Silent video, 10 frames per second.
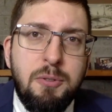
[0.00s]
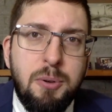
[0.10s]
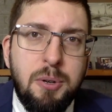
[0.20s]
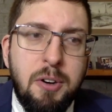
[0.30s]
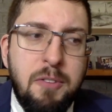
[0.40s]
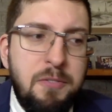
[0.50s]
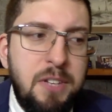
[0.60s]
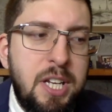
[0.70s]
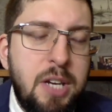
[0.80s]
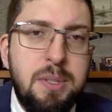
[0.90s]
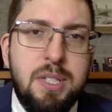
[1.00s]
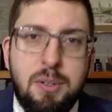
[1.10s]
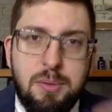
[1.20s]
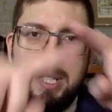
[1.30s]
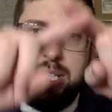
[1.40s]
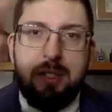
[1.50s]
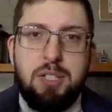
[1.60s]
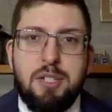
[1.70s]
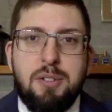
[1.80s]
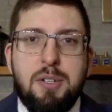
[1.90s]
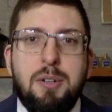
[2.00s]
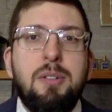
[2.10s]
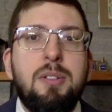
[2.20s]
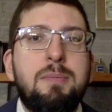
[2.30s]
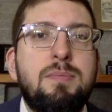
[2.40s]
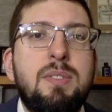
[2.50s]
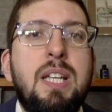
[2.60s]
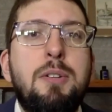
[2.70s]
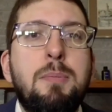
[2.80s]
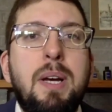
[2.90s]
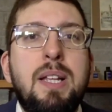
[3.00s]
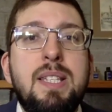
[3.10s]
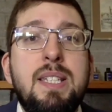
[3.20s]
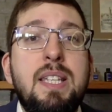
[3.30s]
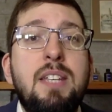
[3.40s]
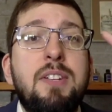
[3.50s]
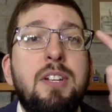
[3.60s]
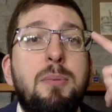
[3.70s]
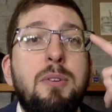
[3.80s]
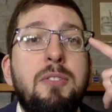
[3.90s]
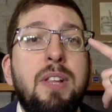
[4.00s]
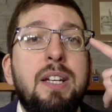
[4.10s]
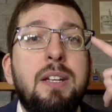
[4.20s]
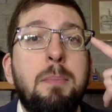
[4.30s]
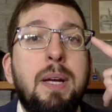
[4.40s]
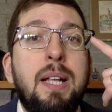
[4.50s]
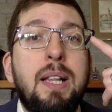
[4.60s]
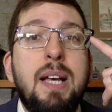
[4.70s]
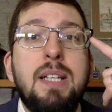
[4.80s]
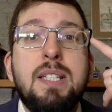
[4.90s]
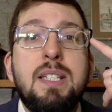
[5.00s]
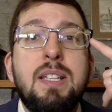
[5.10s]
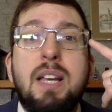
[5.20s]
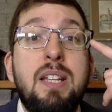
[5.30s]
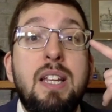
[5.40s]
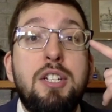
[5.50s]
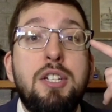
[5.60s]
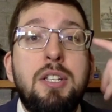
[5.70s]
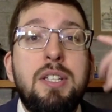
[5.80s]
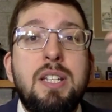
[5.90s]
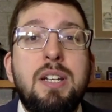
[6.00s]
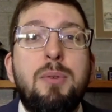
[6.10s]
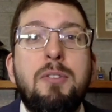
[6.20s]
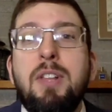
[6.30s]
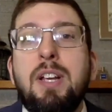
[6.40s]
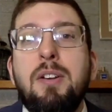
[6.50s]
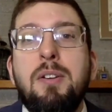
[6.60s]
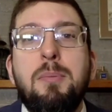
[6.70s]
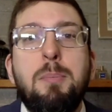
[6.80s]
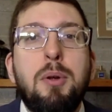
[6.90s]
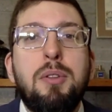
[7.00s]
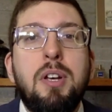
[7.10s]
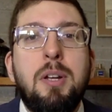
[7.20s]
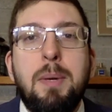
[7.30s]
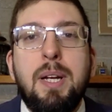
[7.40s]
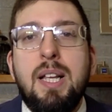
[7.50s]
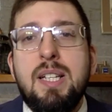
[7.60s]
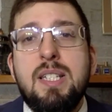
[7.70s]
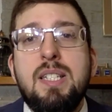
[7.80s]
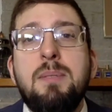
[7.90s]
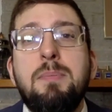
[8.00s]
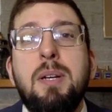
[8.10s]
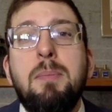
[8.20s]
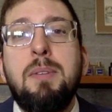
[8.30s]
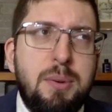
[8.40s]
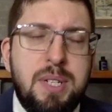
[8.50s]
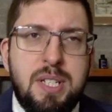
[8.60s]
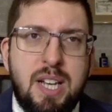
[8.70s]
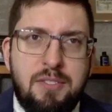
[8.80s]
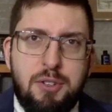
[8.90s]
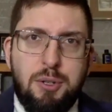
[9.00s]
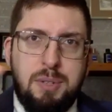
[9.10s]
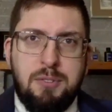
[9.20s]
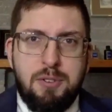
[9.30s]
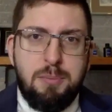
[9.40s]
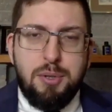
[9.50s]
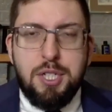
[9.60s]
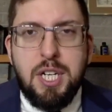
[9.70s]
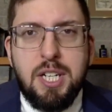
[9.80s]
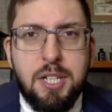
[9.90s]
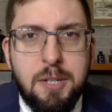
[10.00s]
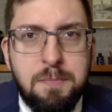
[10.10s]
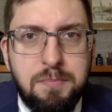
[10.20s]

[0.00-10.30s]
for video, it's those little circle that you might see even the reflect on my glasses. I actually see the reflect on both on my glasses sometimes. The reason I have two different projector